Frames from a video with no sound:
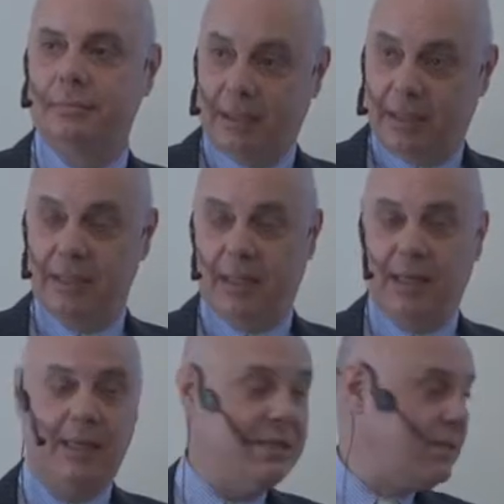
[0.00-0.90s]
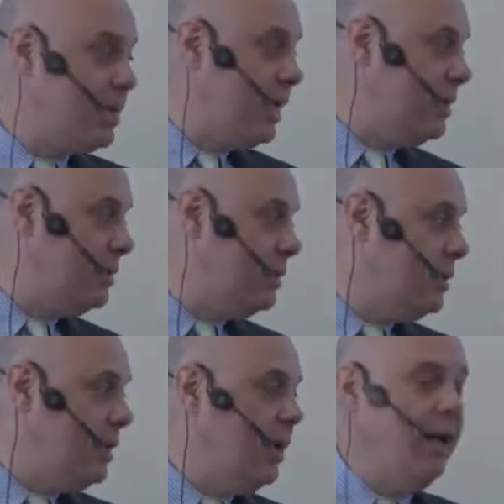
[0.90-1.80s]
that is in any case a client,
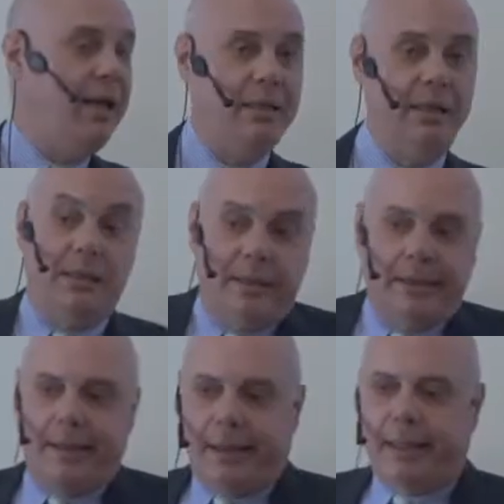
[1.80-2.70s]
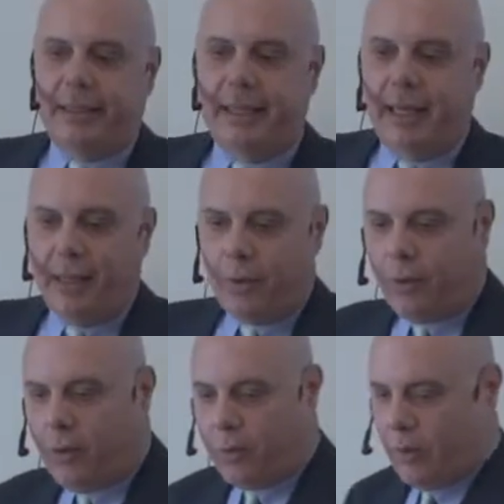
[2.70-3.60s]
and the retailer
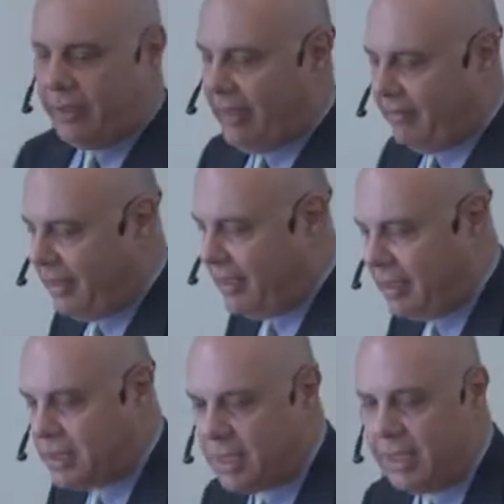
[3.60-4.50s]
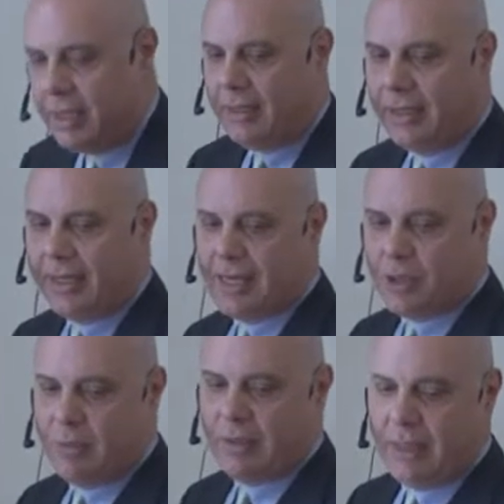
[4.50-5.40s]
or whatever is the
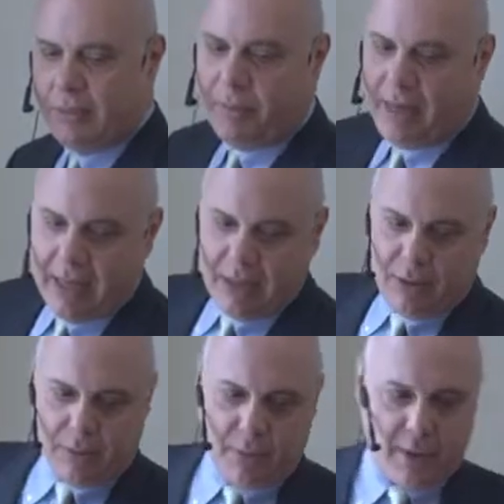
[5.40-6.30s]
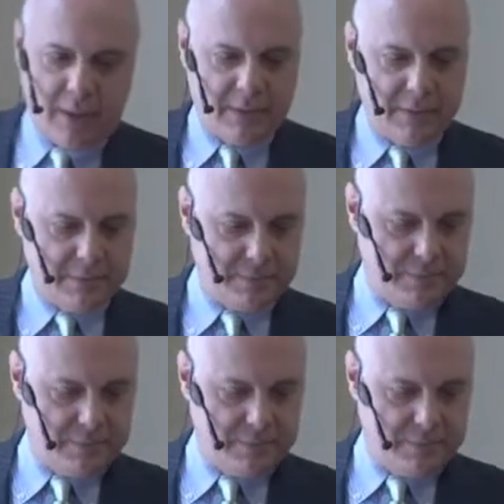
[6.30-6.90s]
customer that buy your product.